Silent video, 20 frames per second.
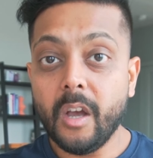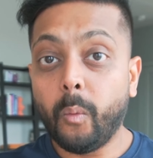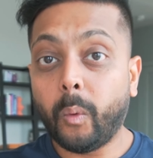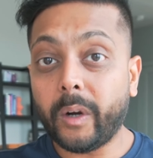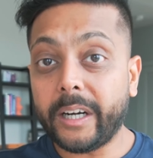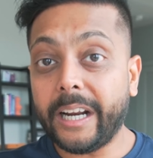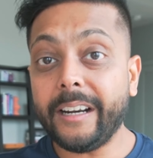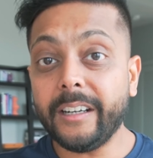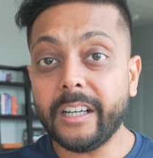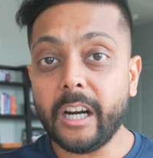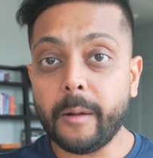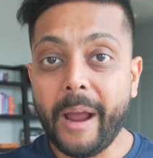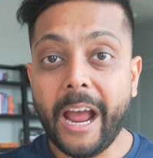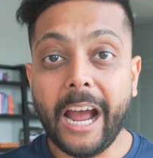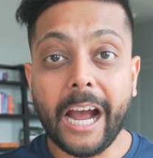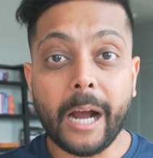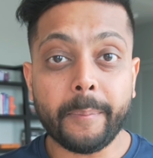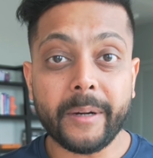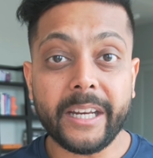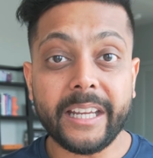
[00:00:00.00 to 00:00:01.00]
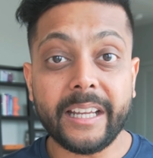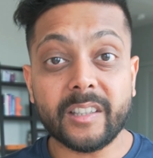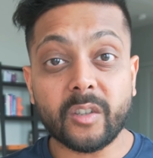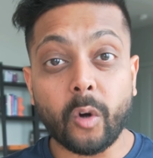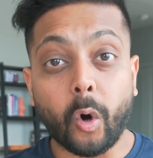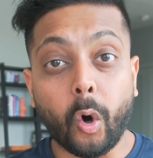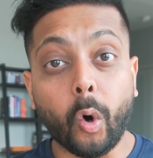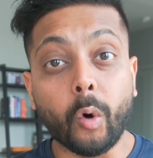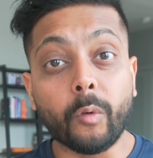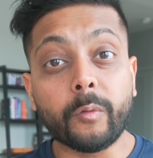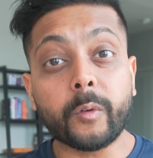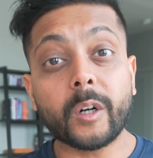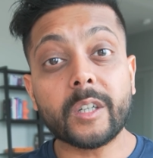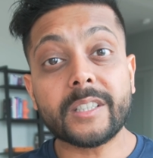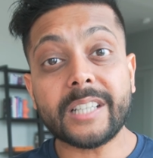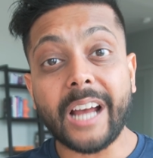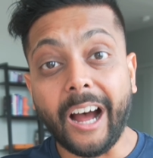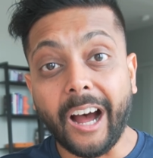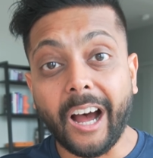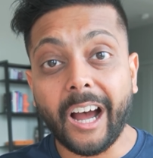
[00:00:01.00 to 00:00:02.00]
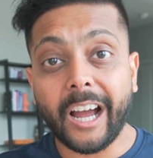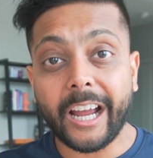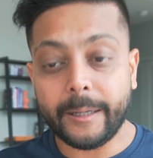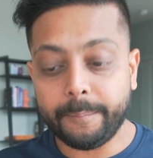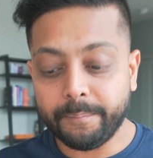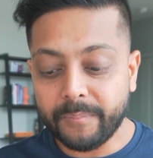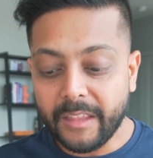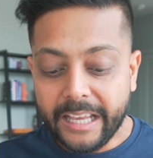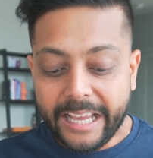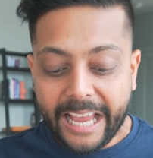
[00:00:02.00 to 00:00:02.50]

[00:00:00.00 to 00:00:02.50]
What ended up happening is over time,